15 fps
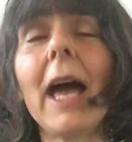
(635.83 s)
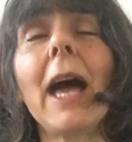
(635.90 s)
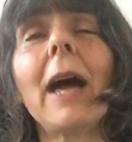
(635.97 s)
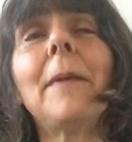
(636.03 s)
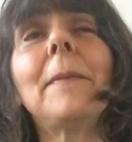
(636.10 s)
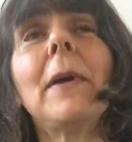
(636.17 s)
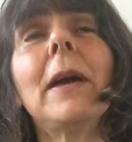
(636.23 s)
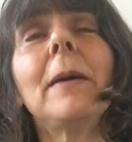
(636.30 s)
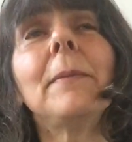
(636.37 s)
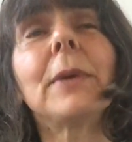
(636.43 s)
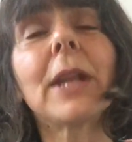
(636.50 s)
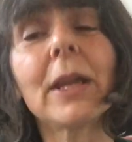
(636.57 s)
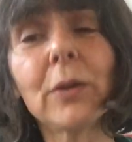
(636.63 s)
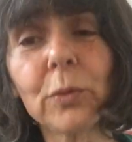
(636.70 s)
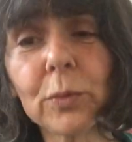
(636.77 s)
Um,
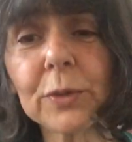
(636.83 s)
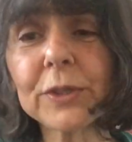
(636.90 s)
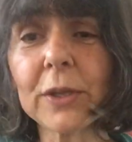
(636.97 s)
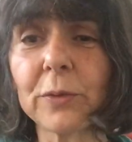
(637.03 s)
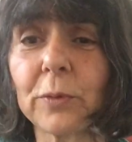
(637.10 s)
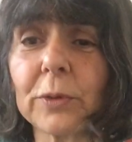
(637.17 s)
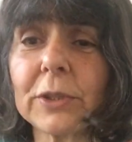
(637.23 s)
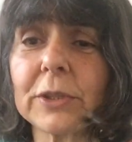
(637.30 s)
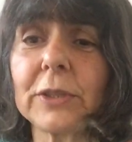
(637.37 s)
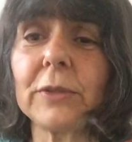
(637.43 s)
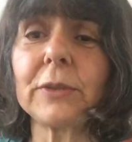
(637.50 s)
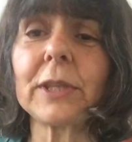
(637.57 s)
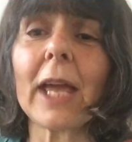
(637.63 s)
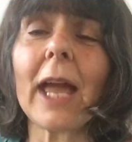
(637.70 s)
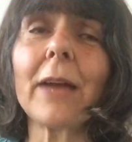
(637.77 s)
but I also want
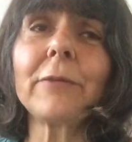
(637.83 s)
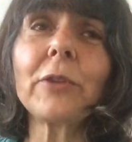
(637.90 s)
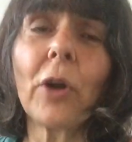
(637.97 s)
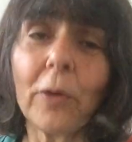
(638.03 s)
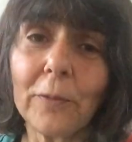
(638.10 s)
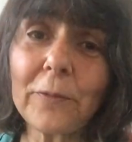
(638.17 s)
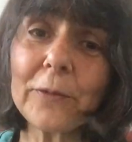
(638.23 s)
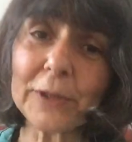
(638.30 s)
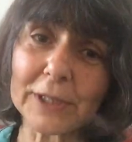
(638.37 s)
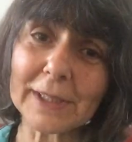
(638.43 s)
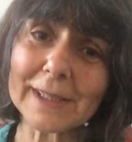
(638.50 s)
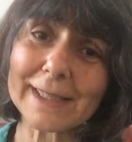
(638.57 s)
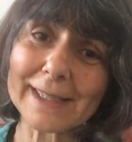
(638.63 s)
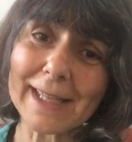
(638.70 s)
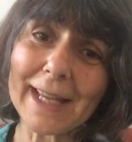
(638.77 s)
you to have
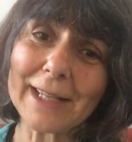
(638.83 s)
confidence